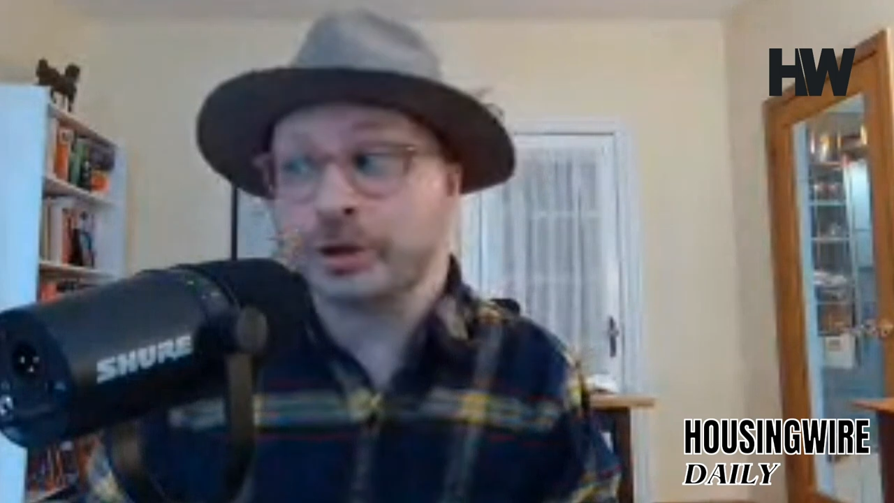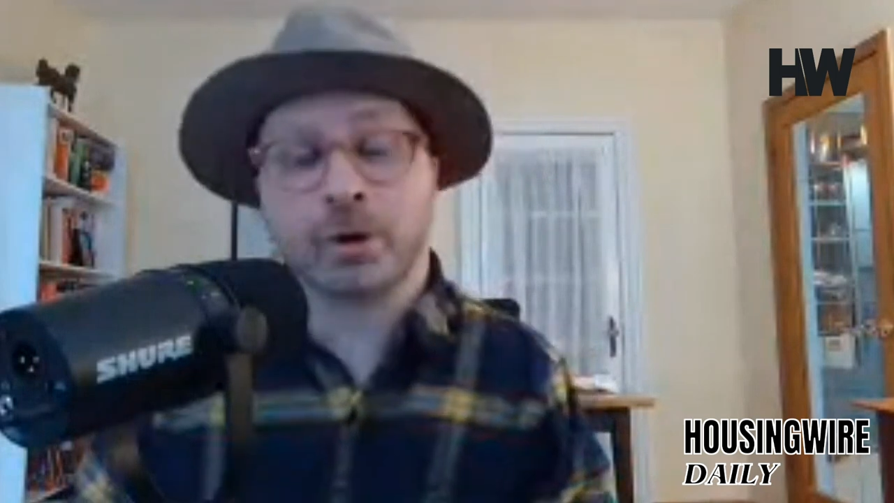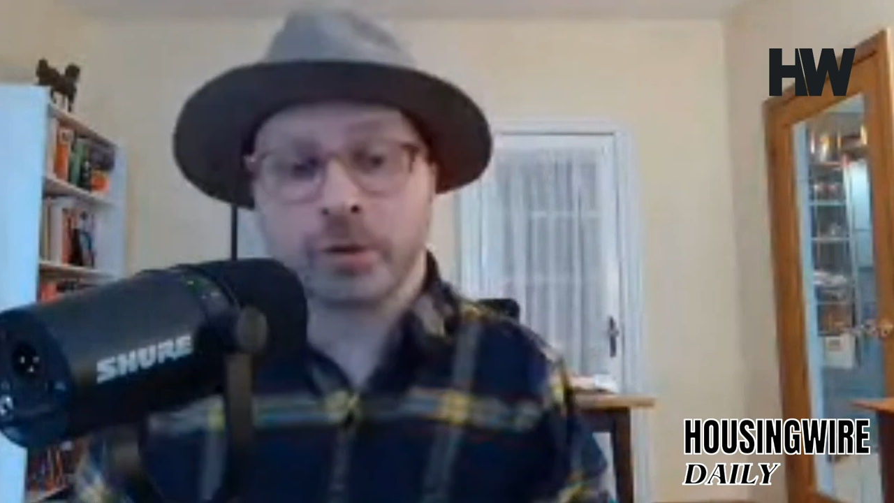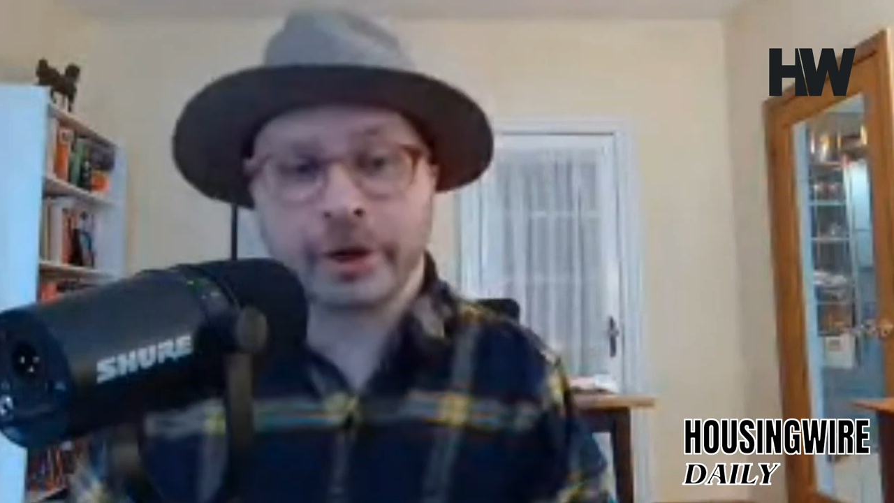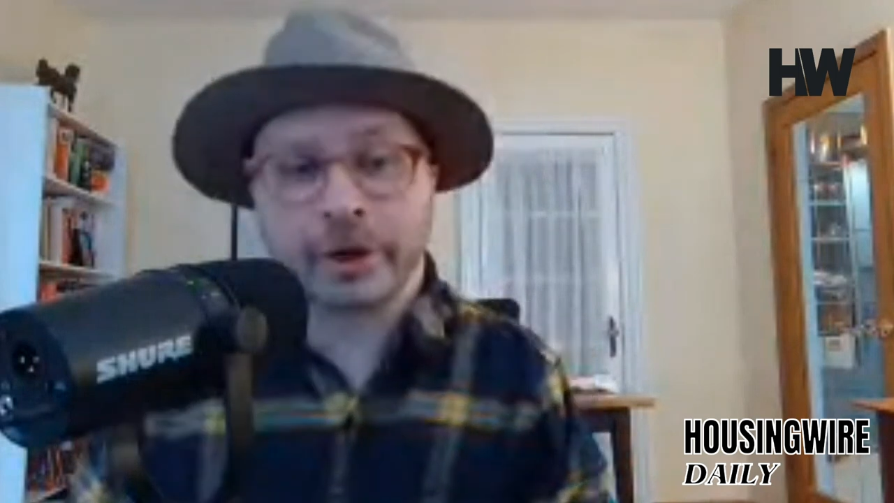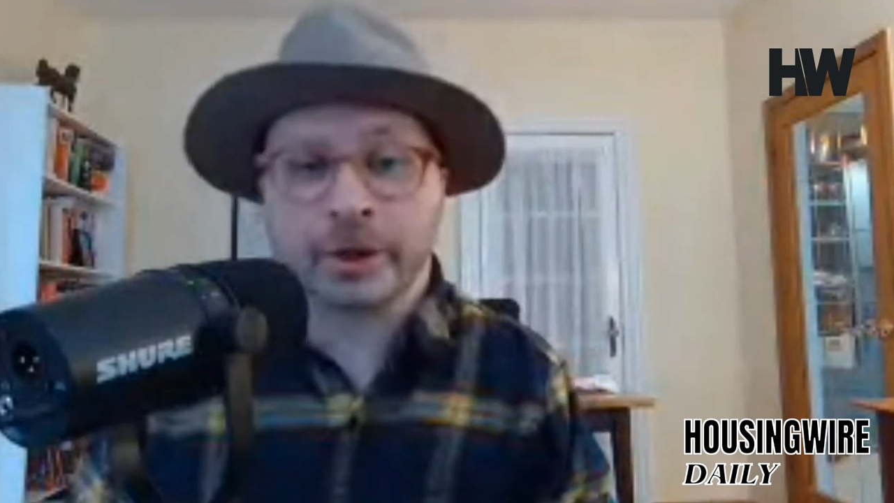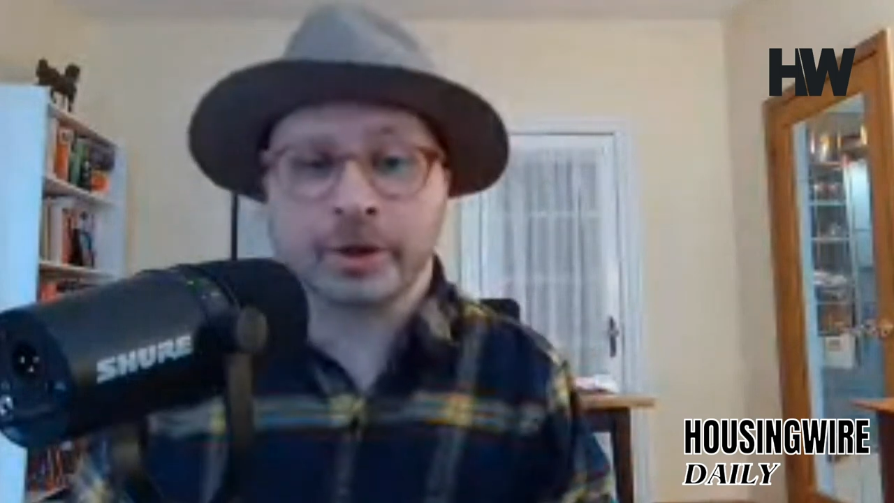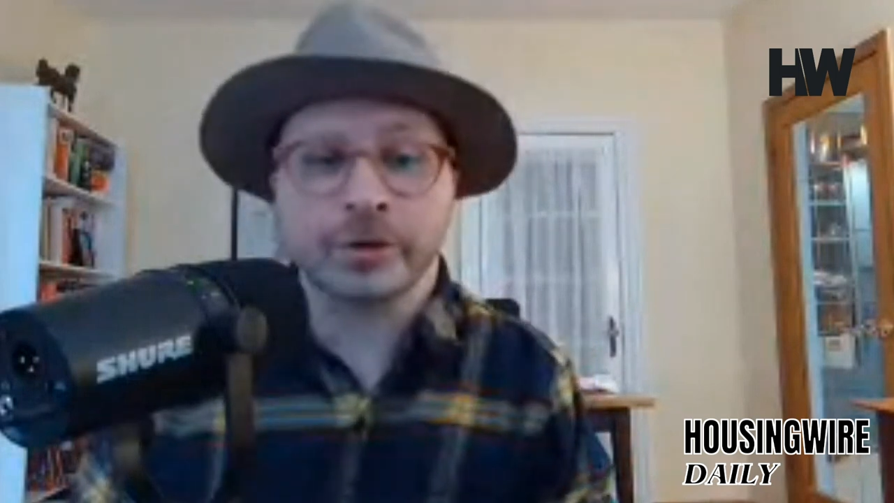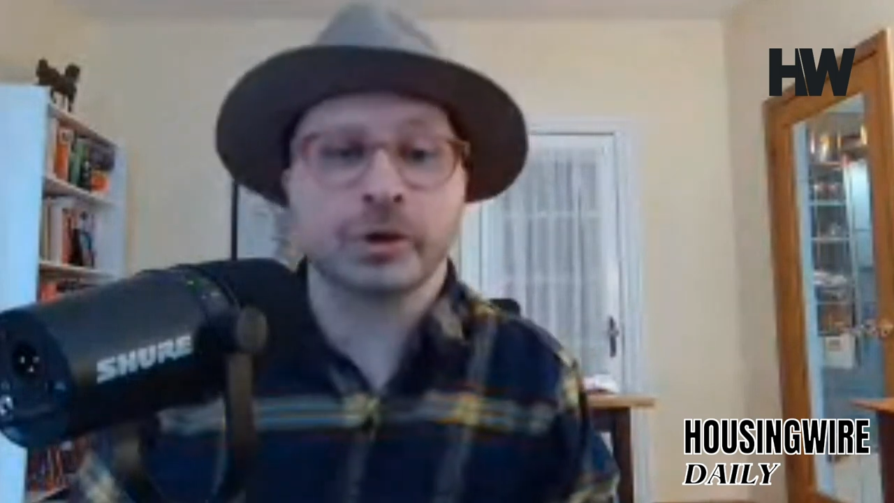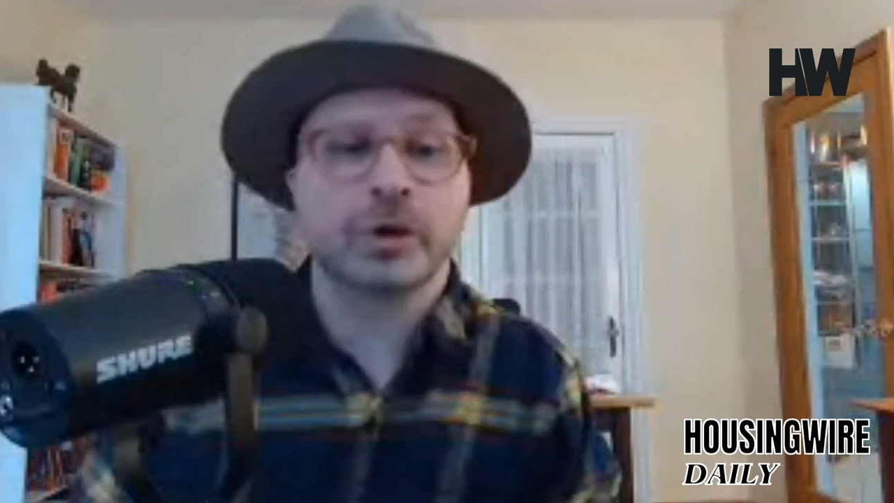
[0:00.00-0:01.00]
in rural
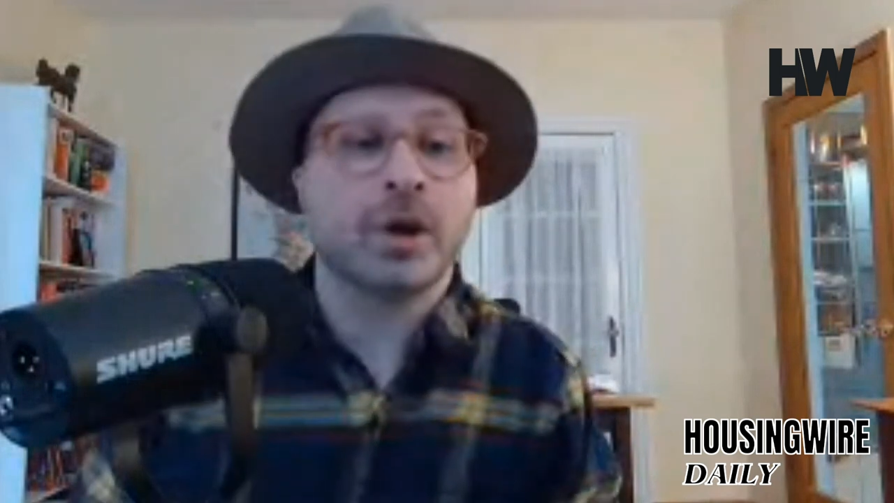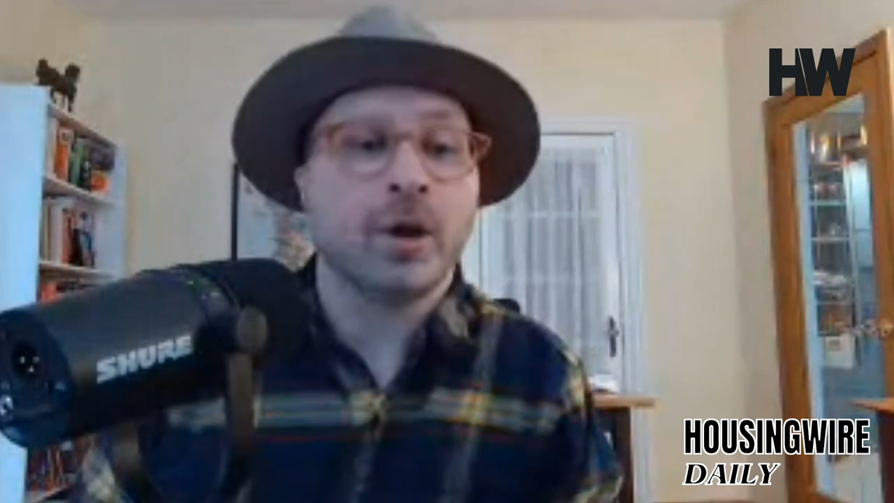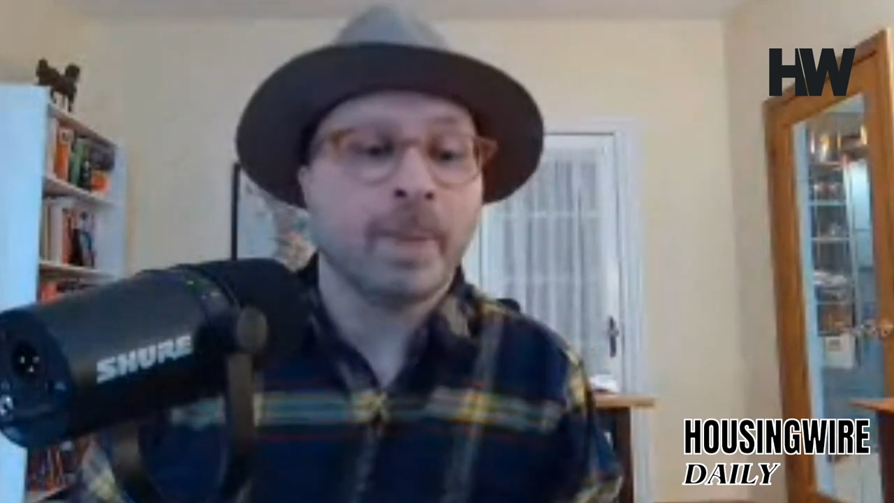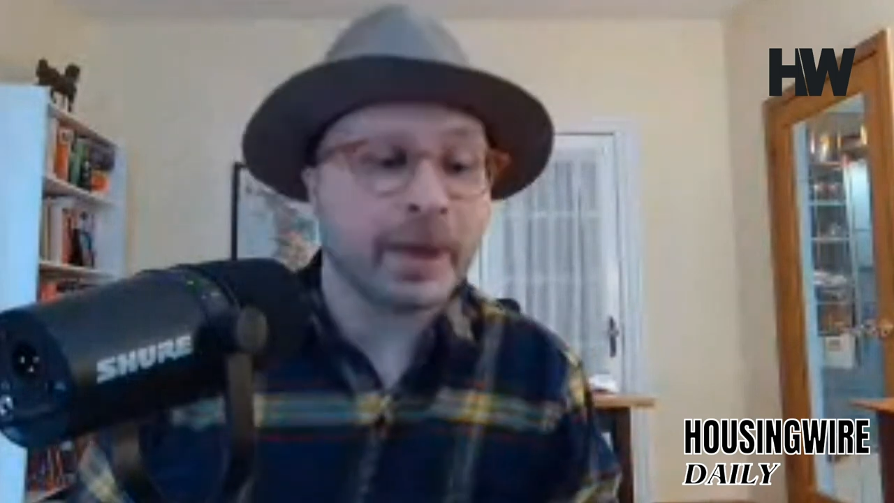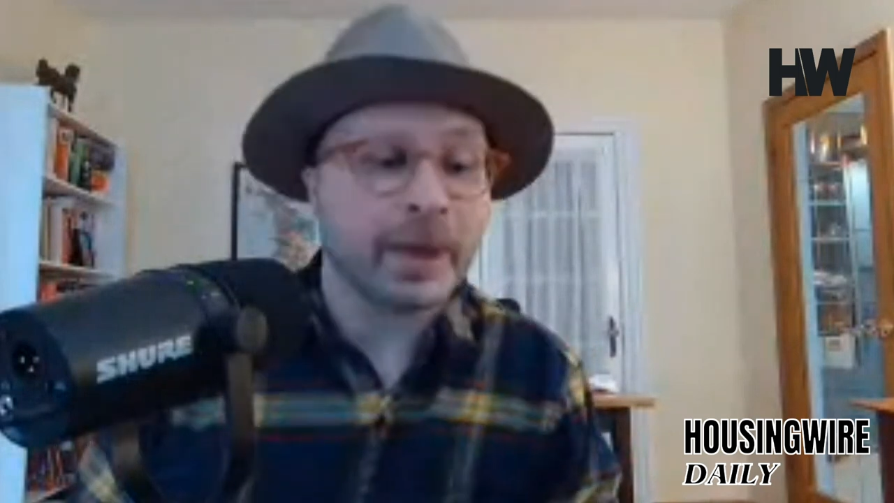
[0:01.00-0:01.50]
areas,